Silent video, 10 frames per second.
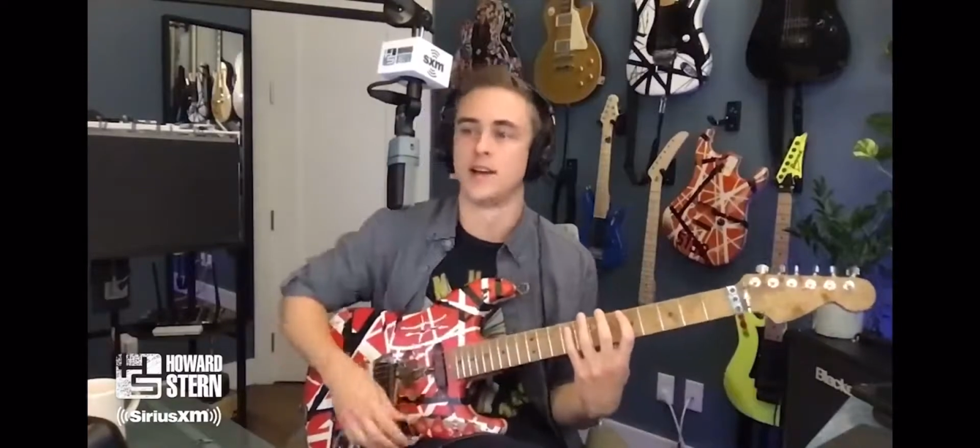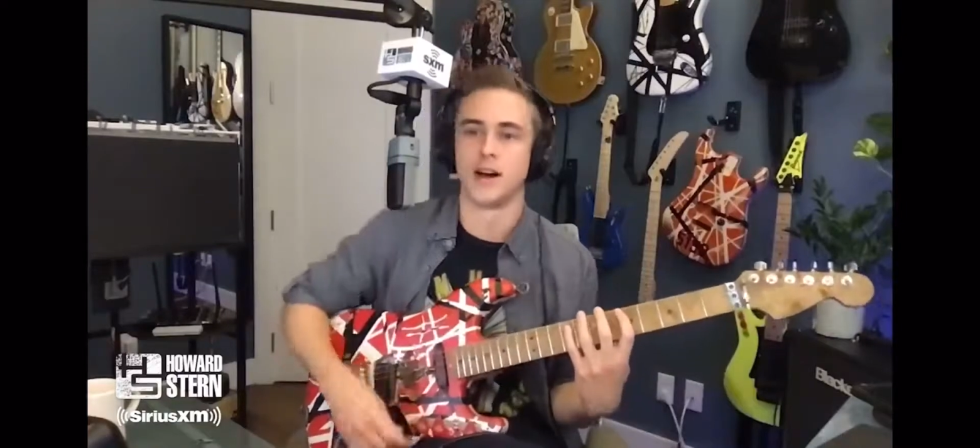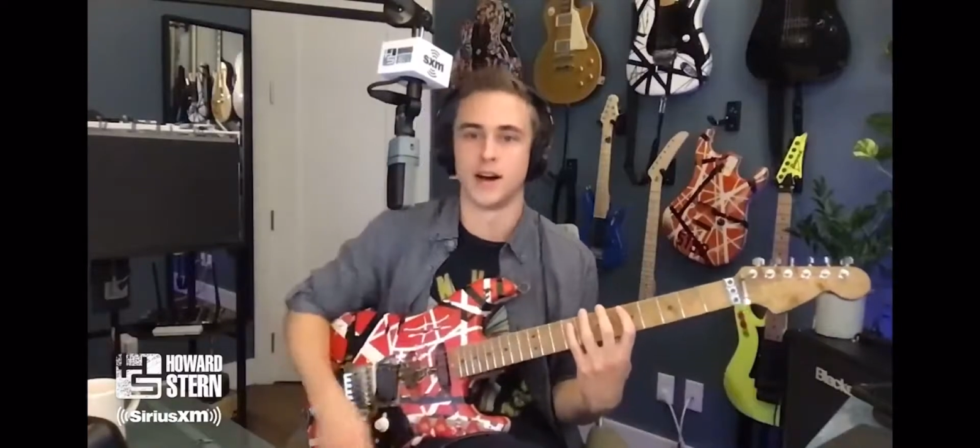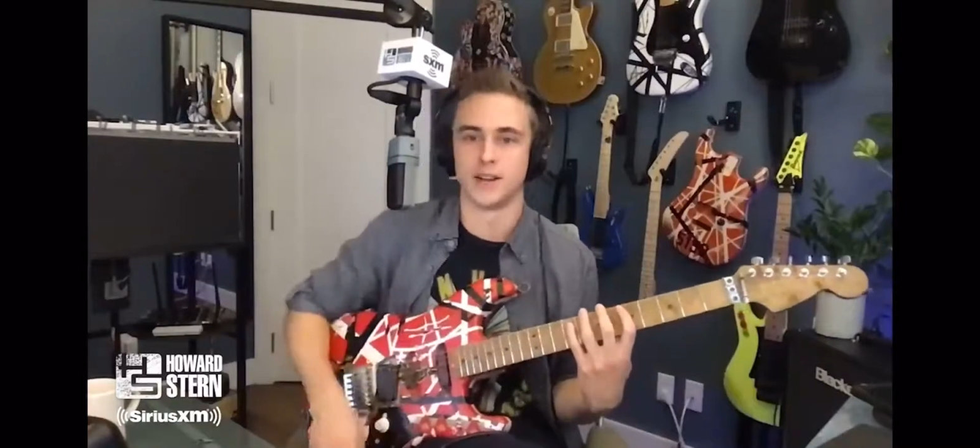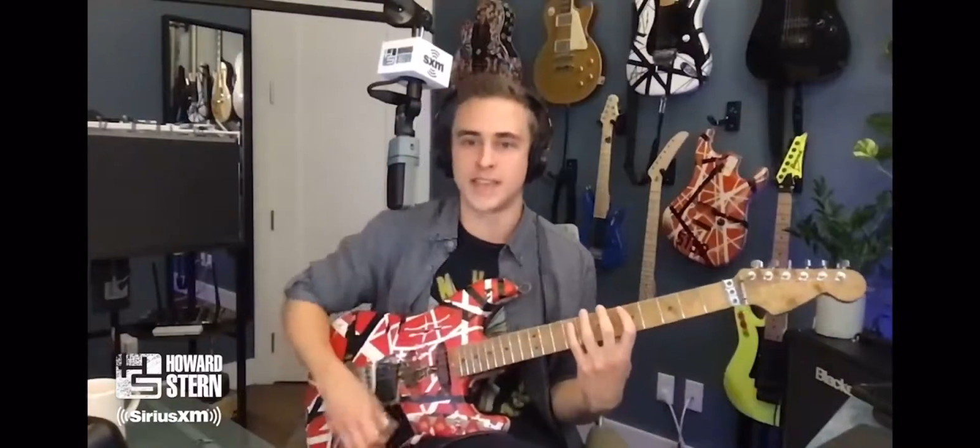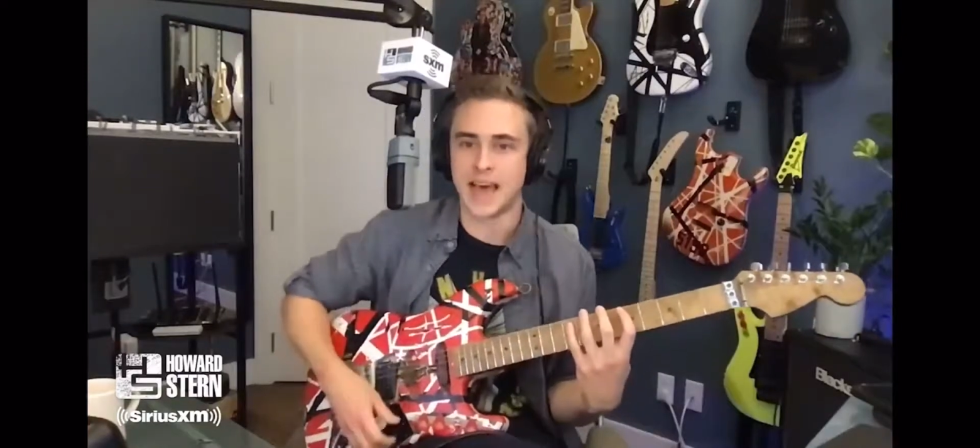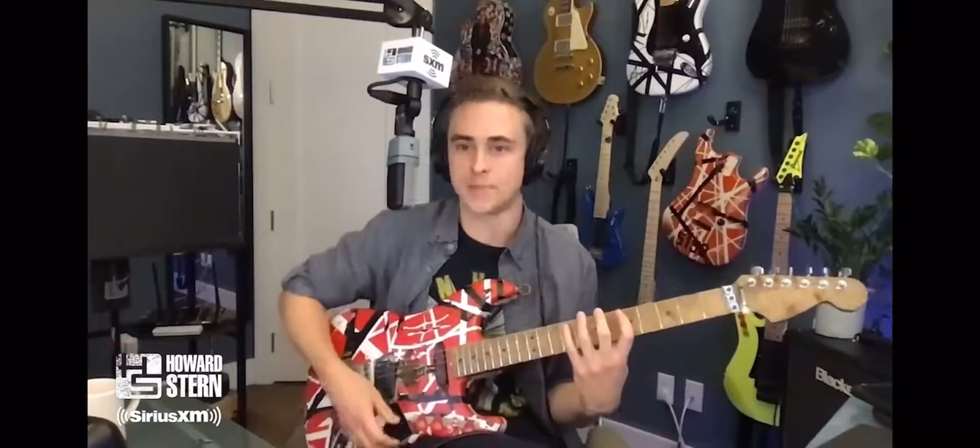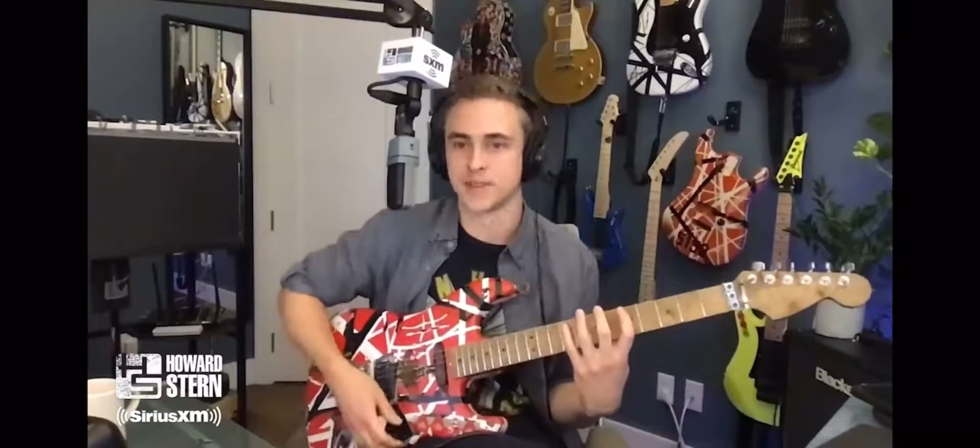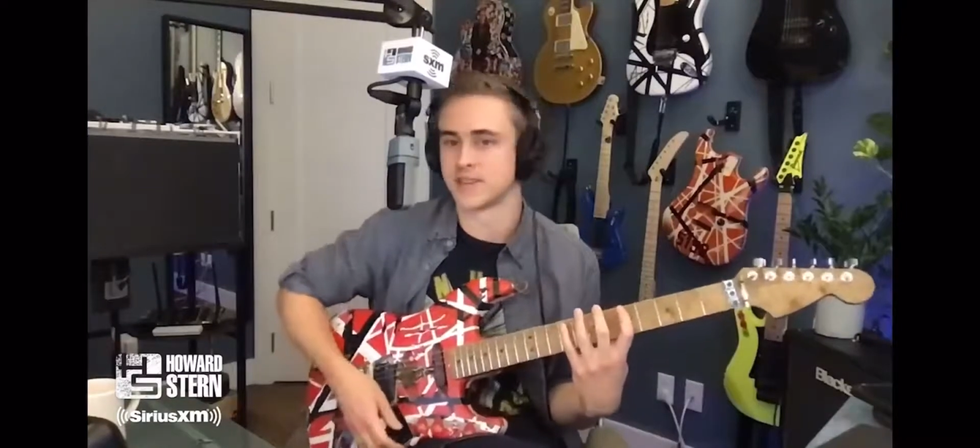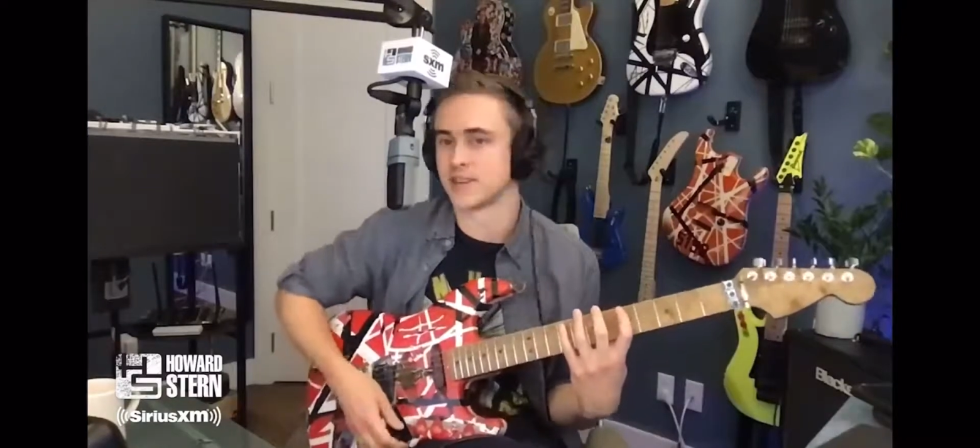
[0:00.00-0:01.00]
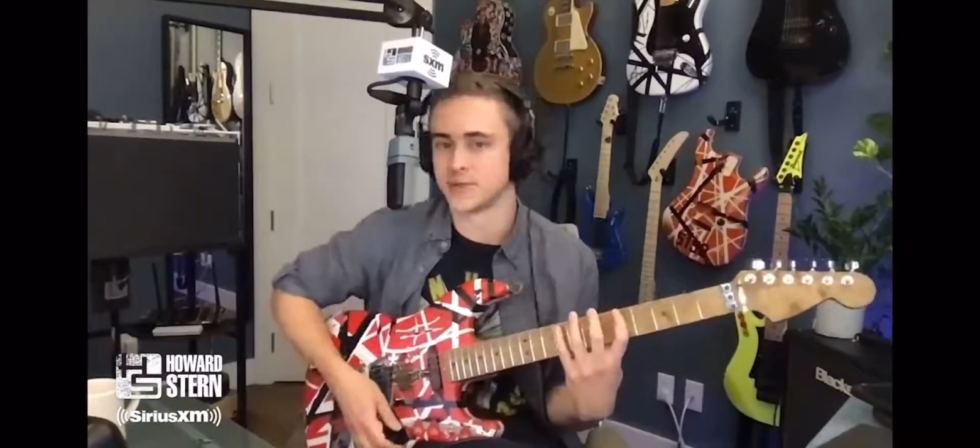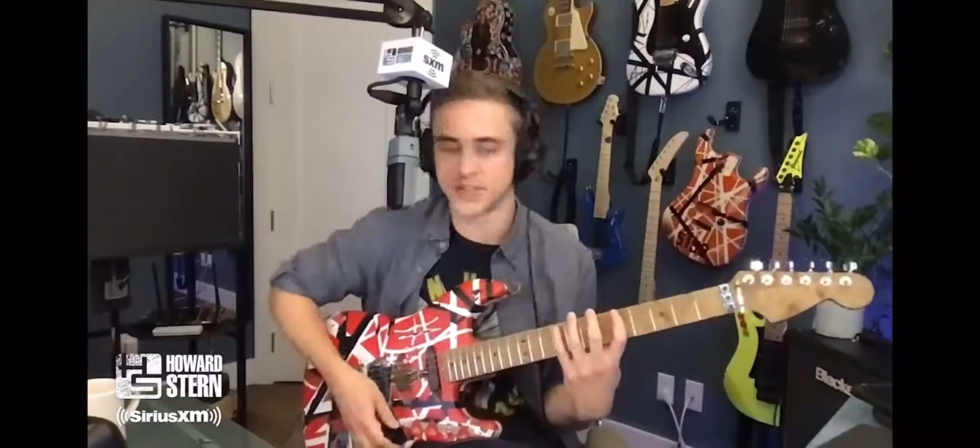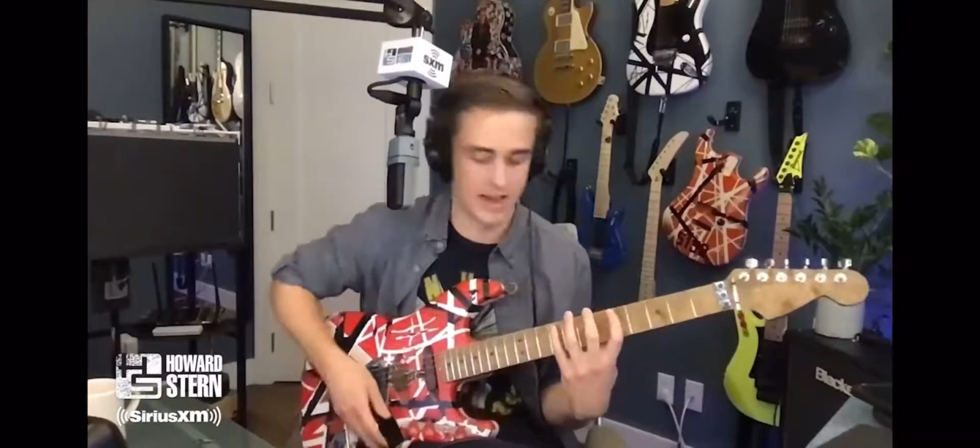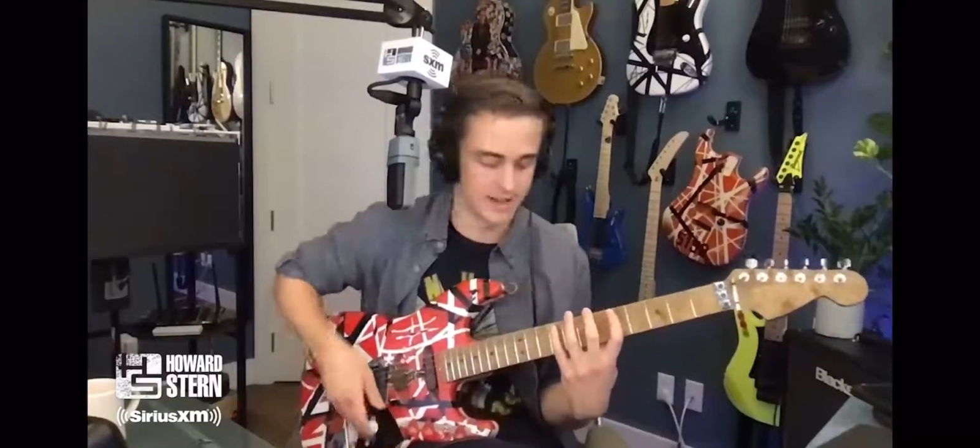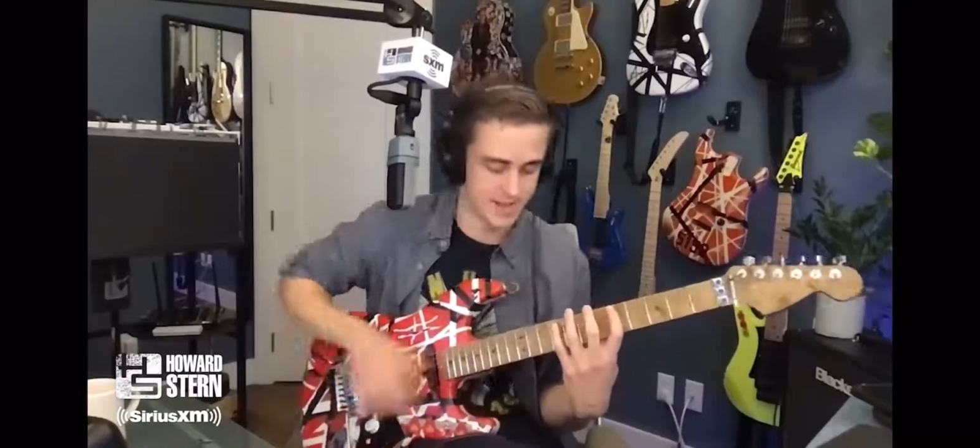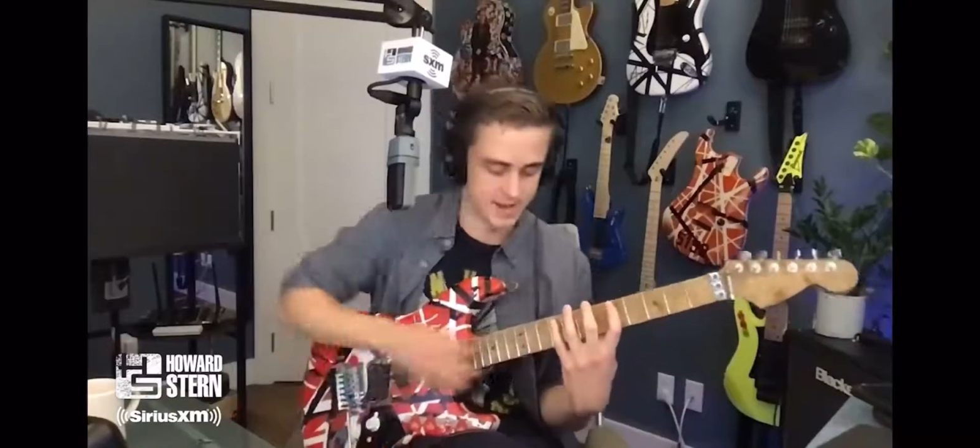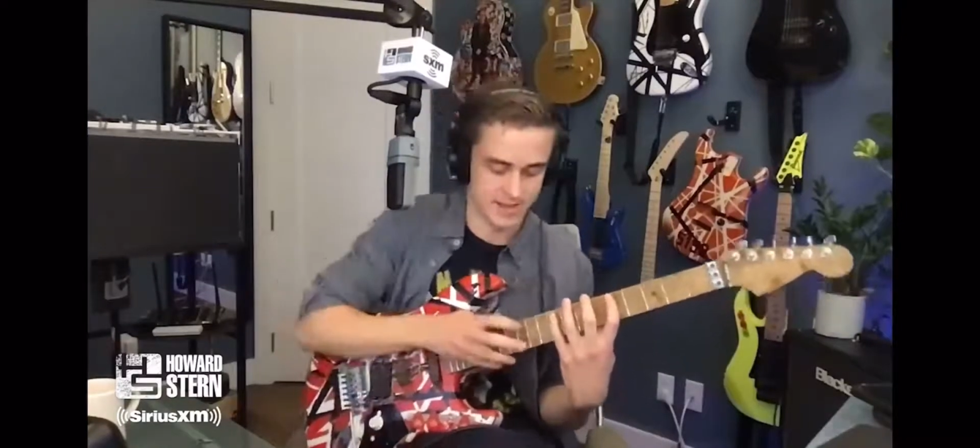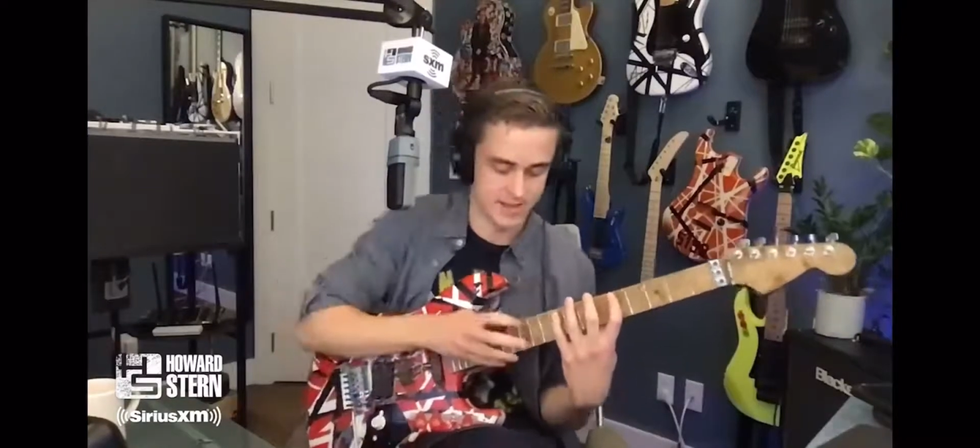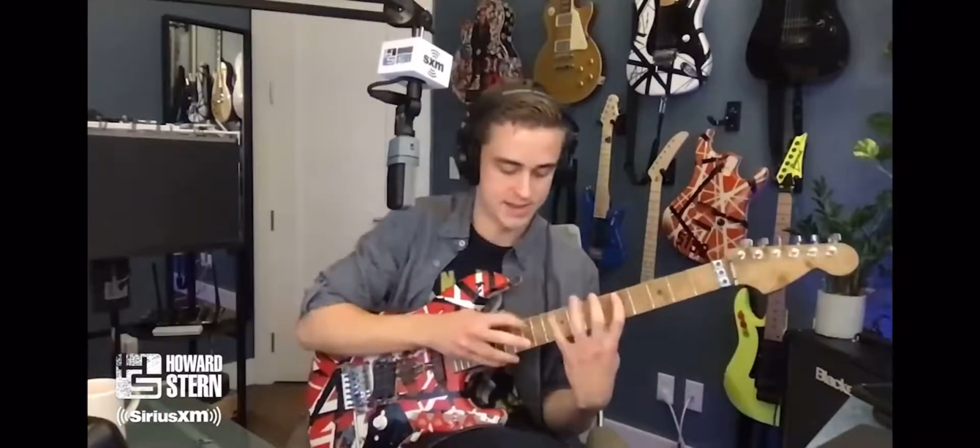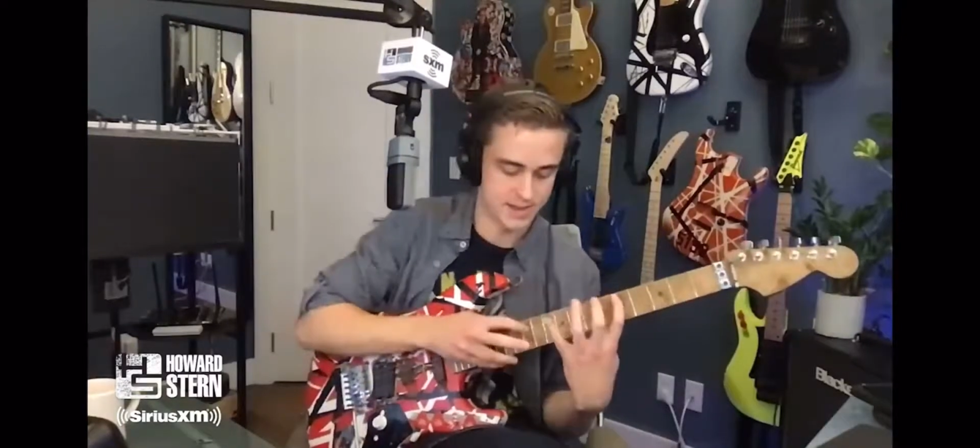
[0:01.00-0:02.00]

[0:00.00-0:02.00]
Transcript: uh, tapping thing, which sounds like this.